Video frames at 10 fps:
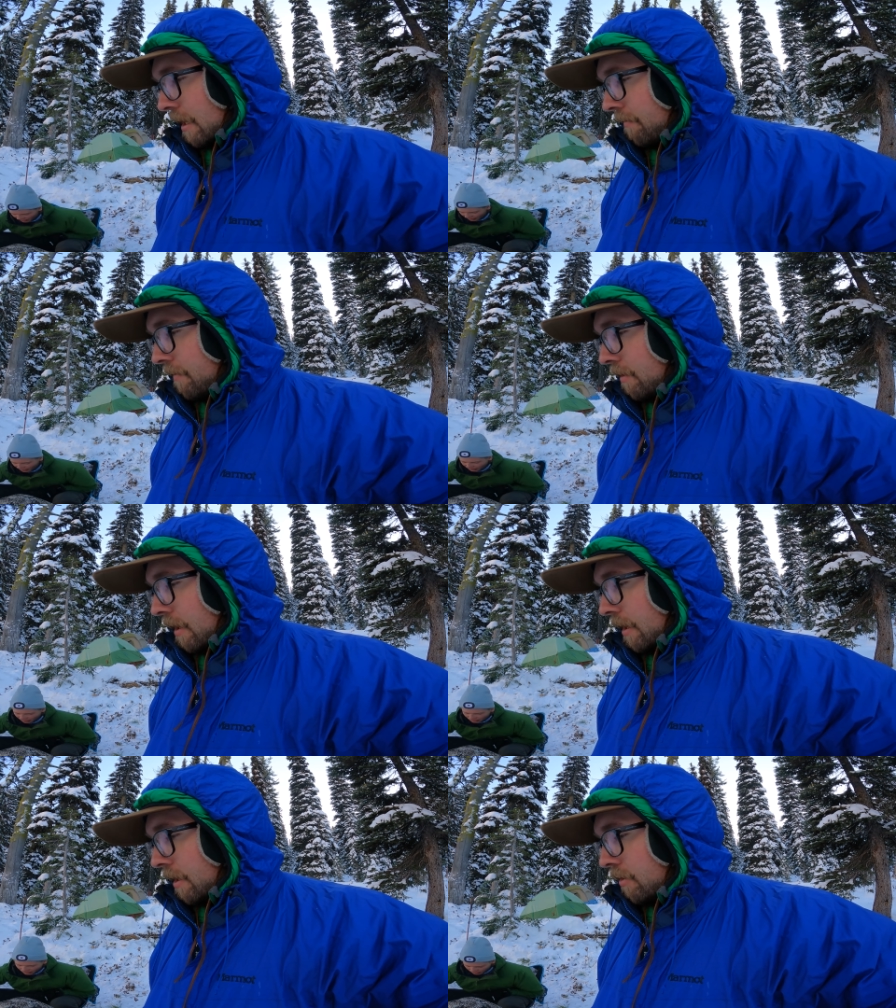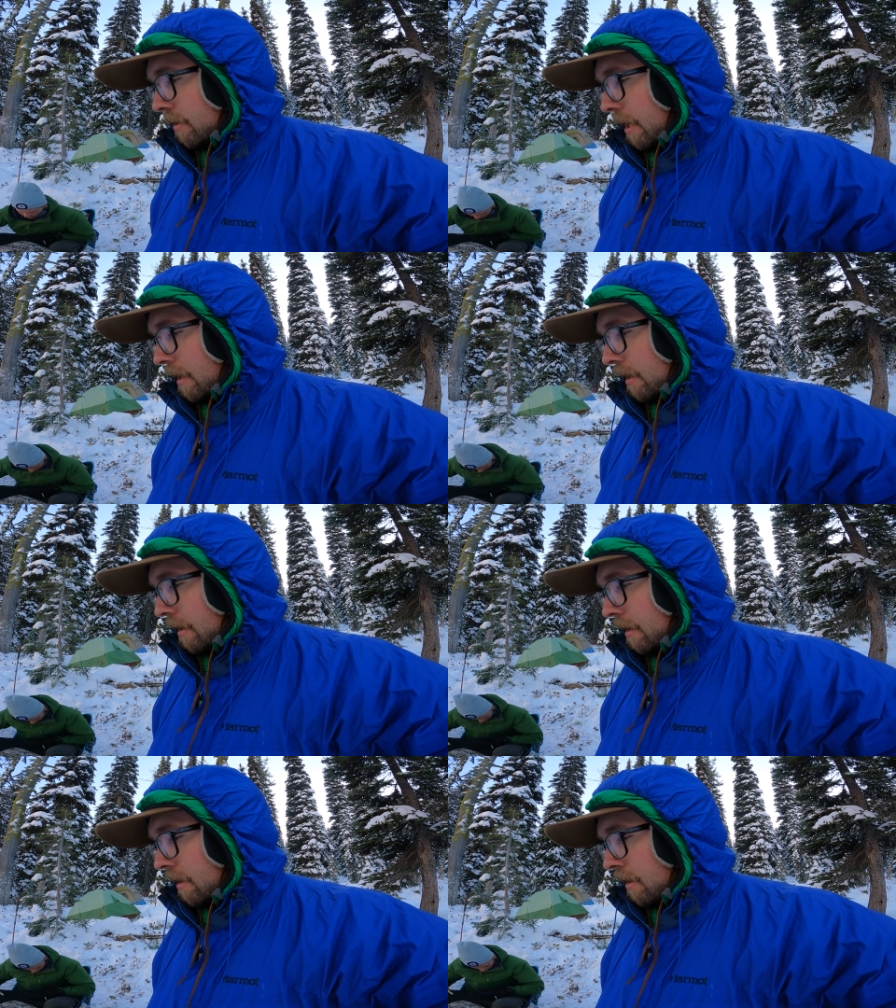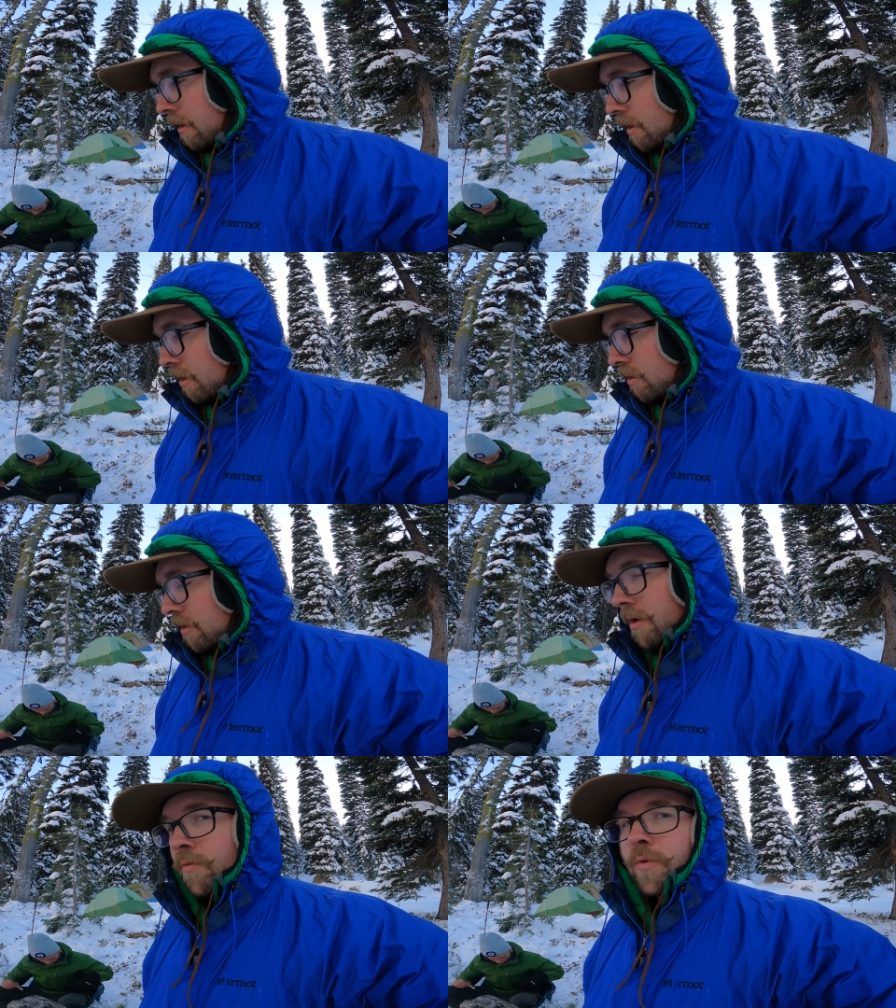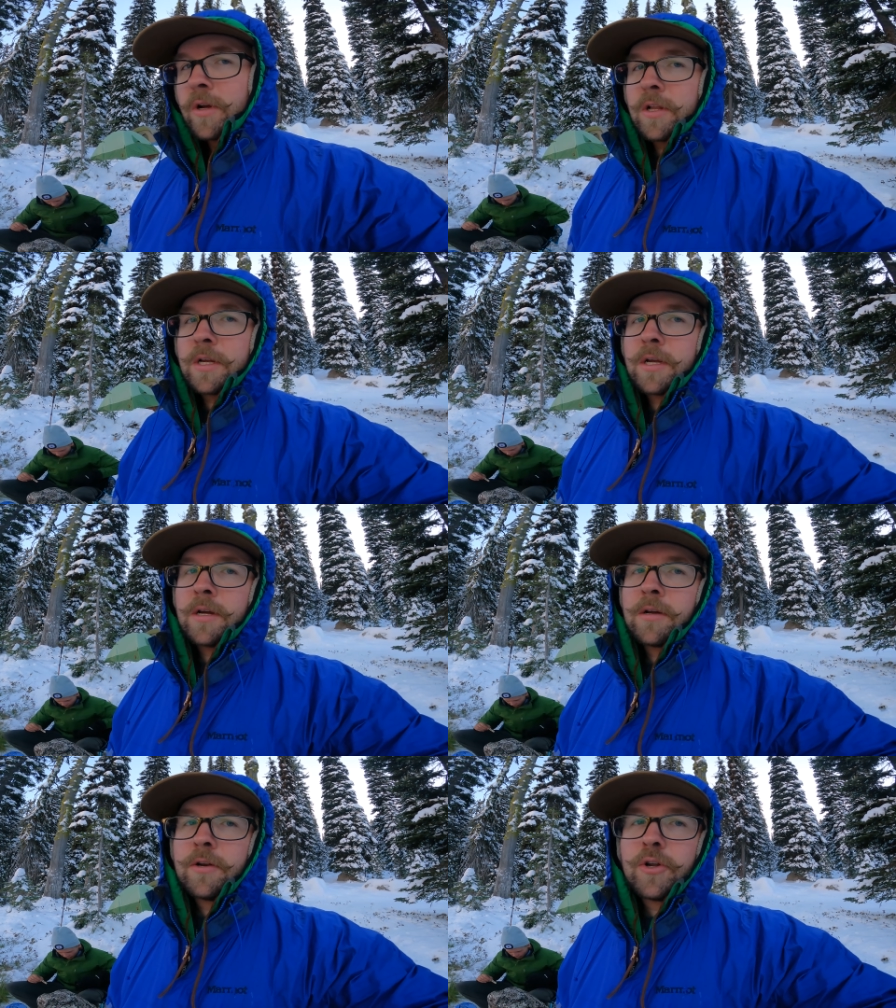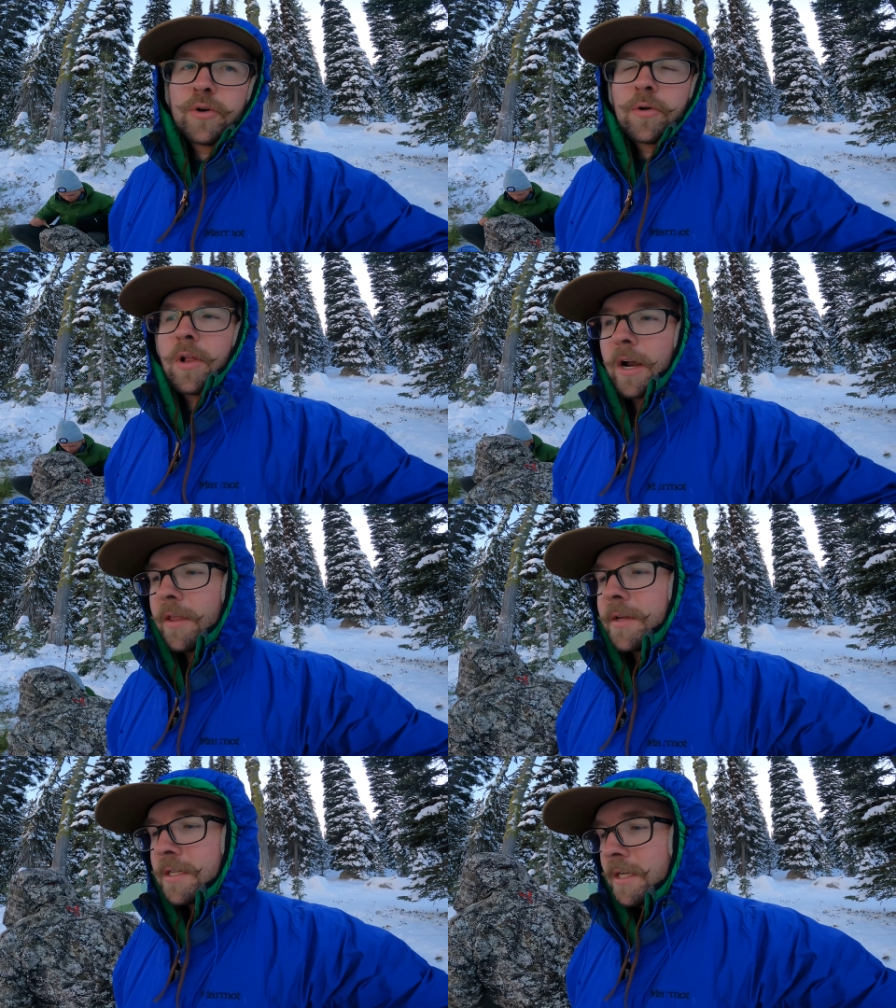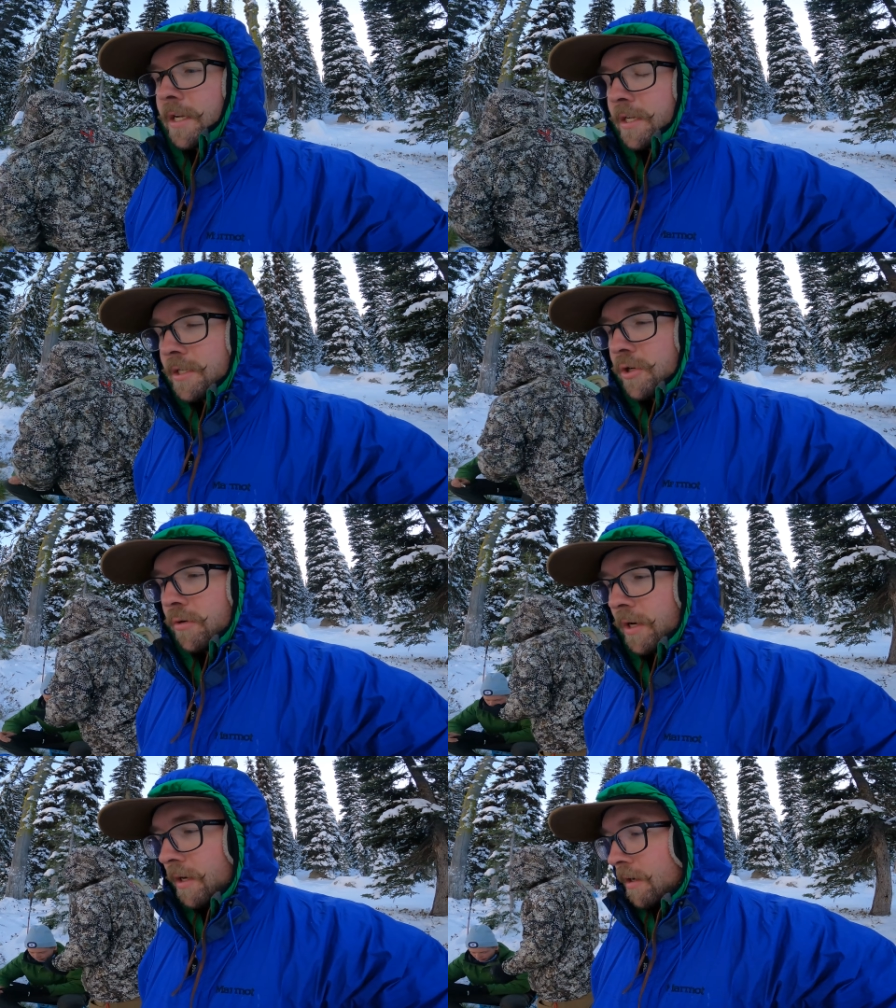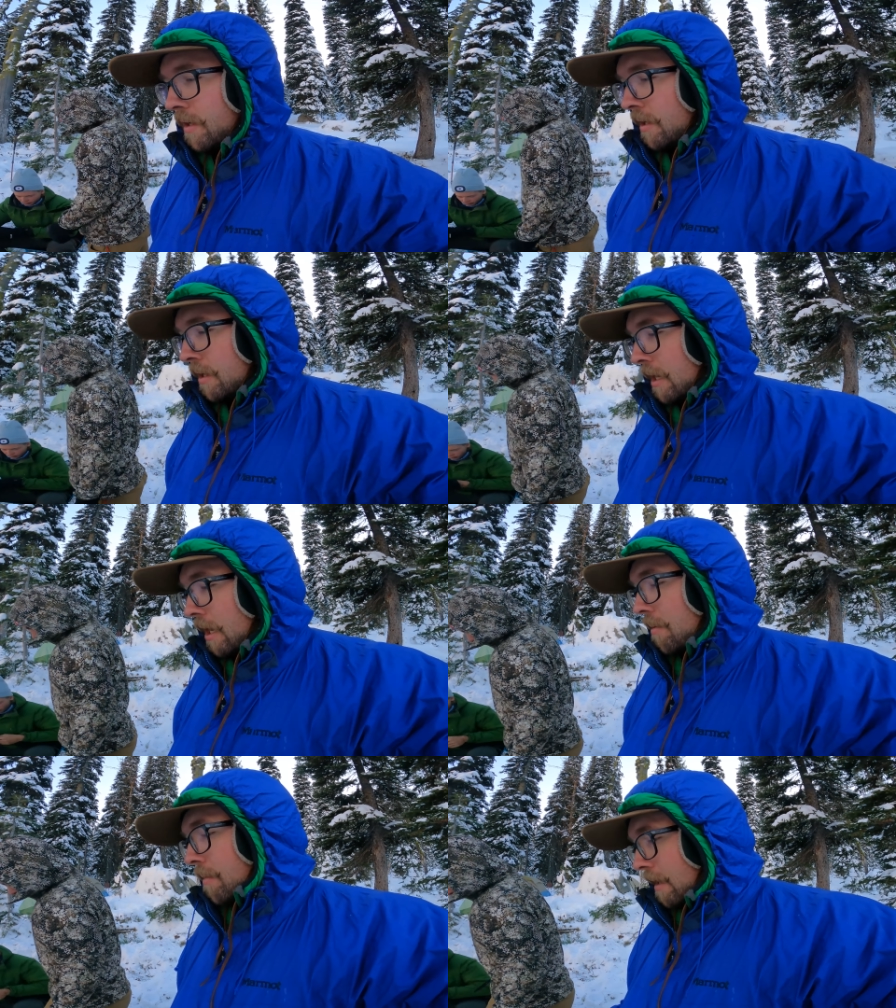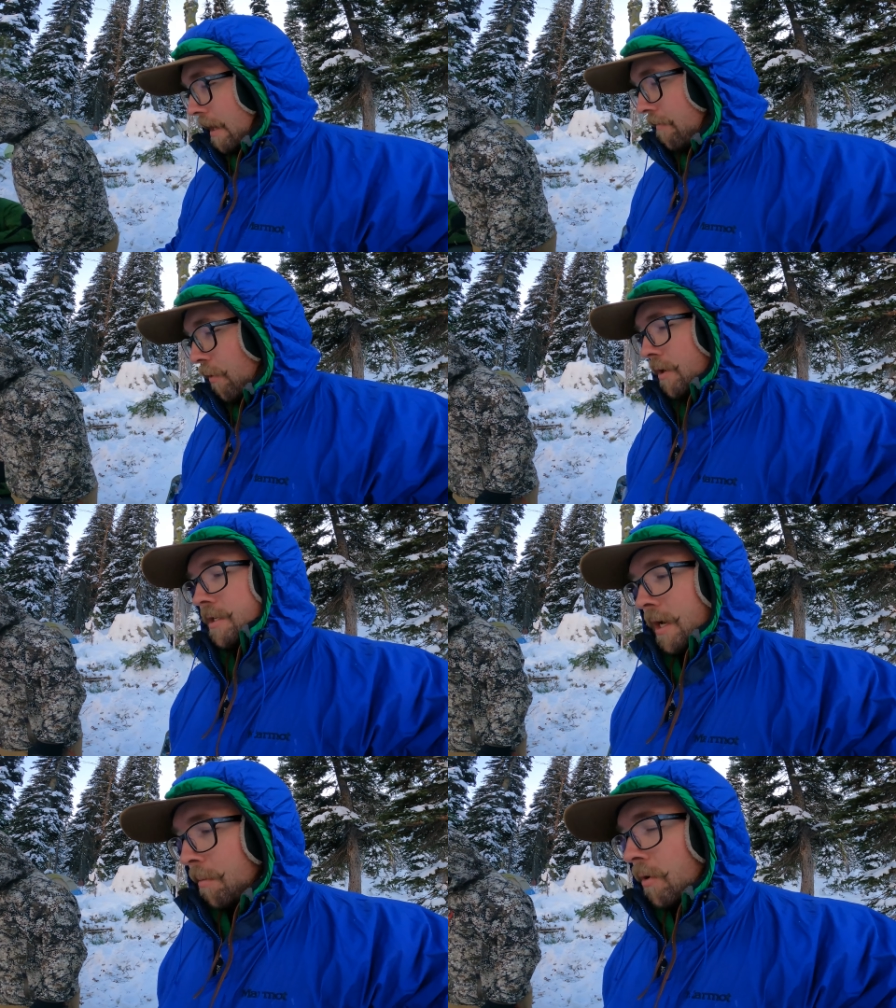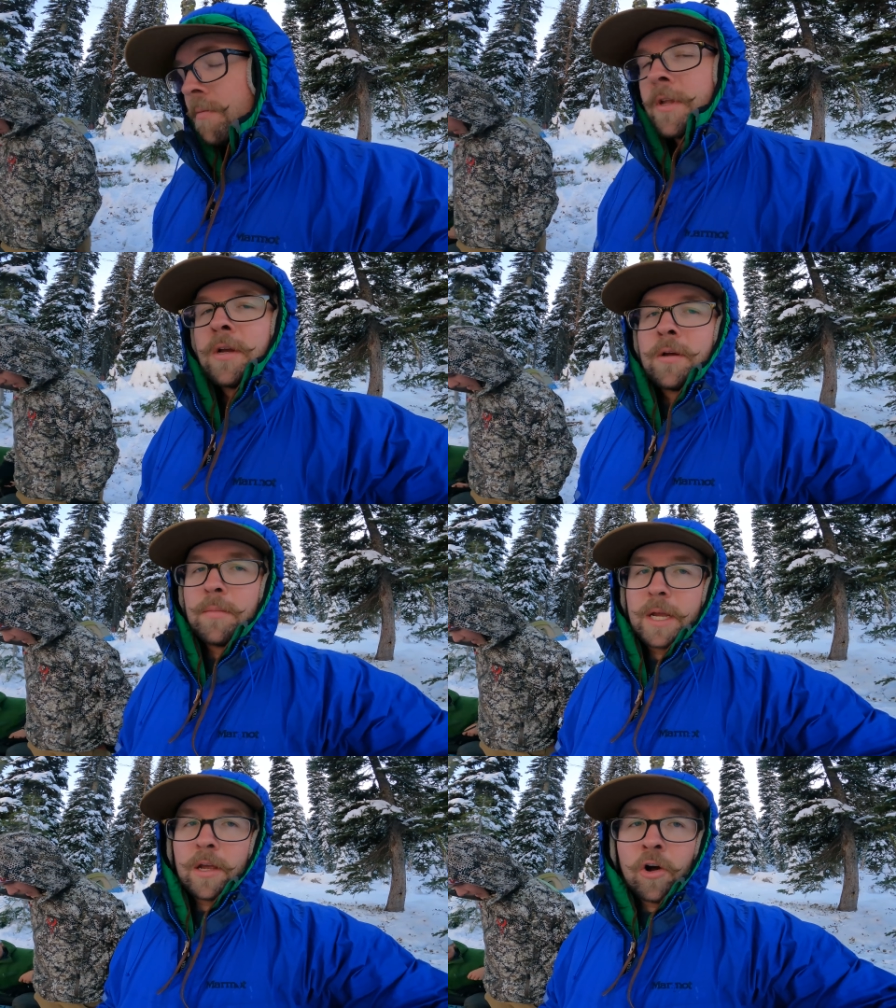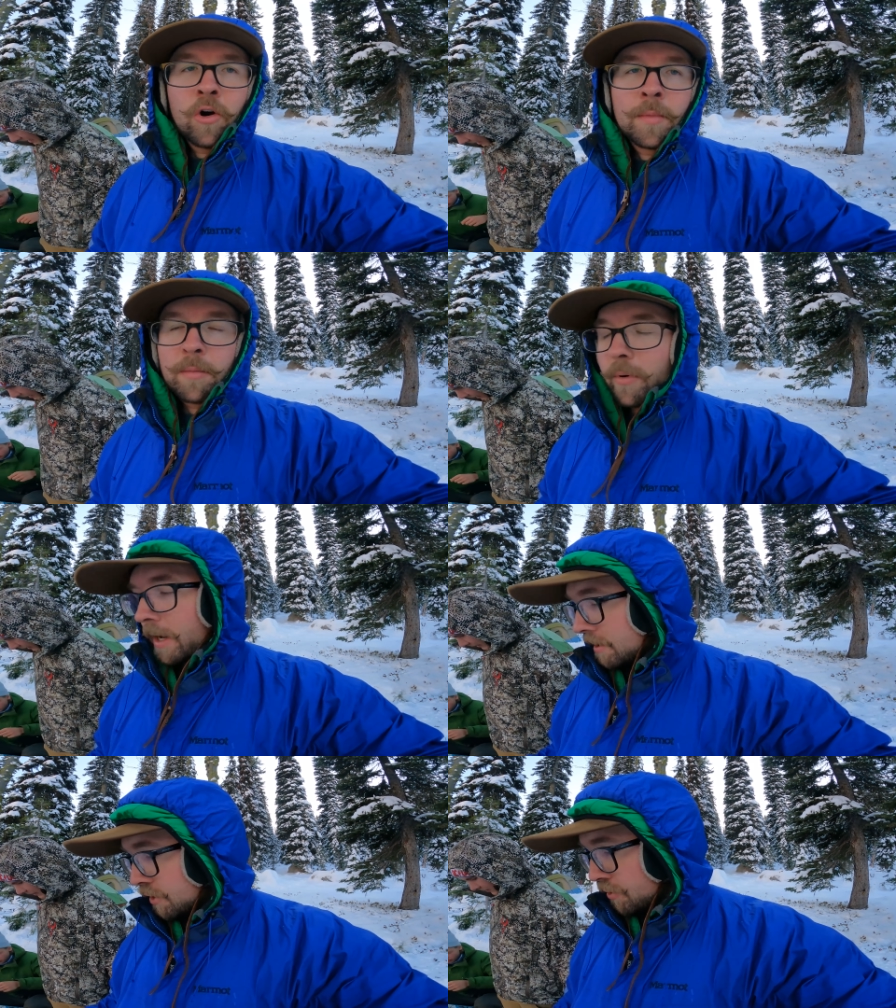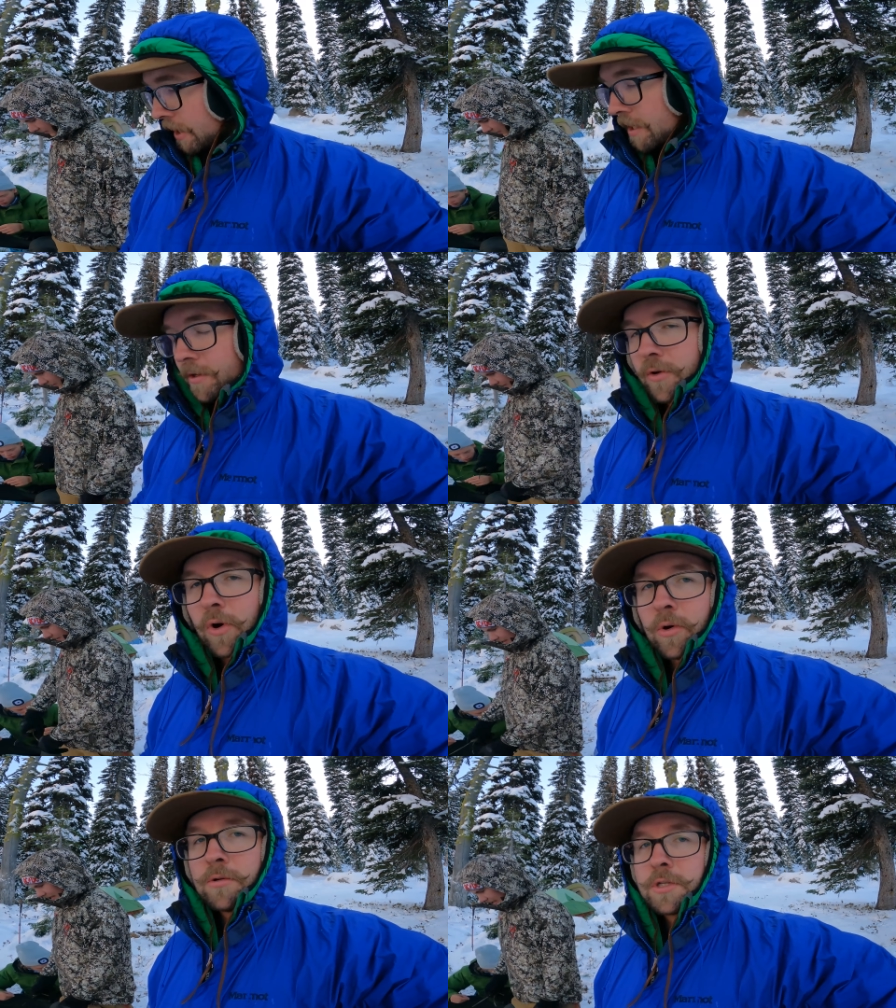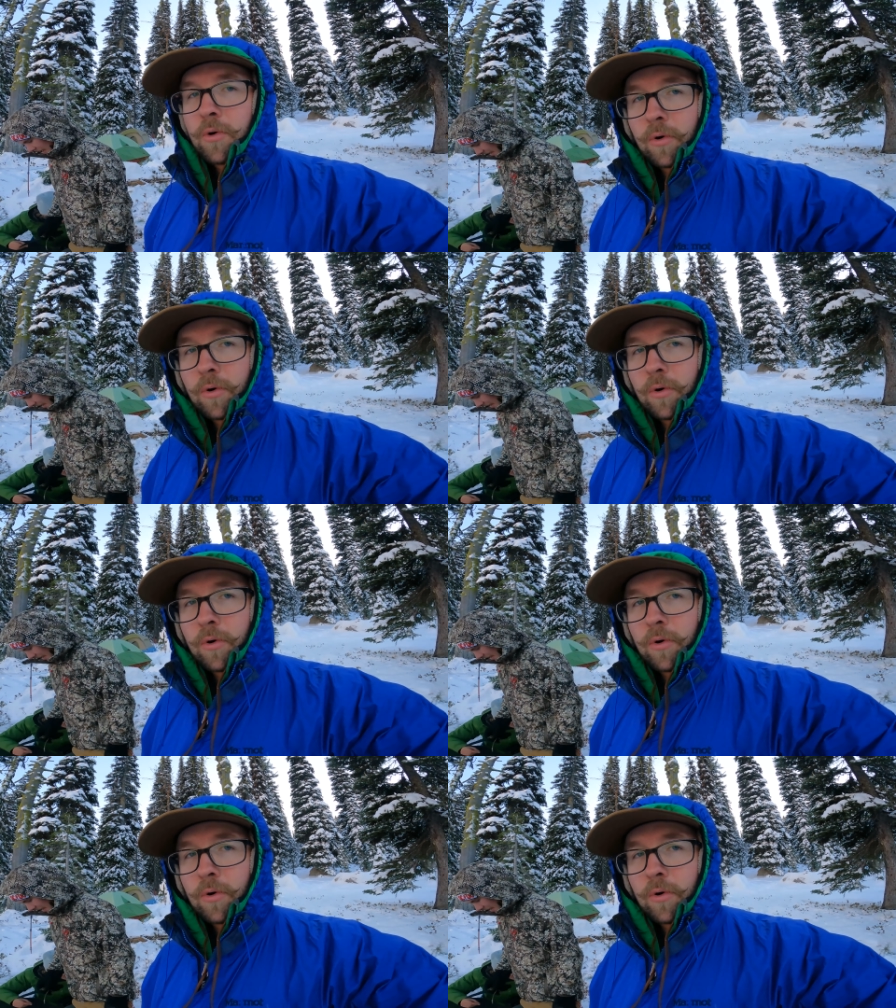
I feel like you can you can really do a lot of things that he's doing. Um, like for example, making homemade bread straight into the coals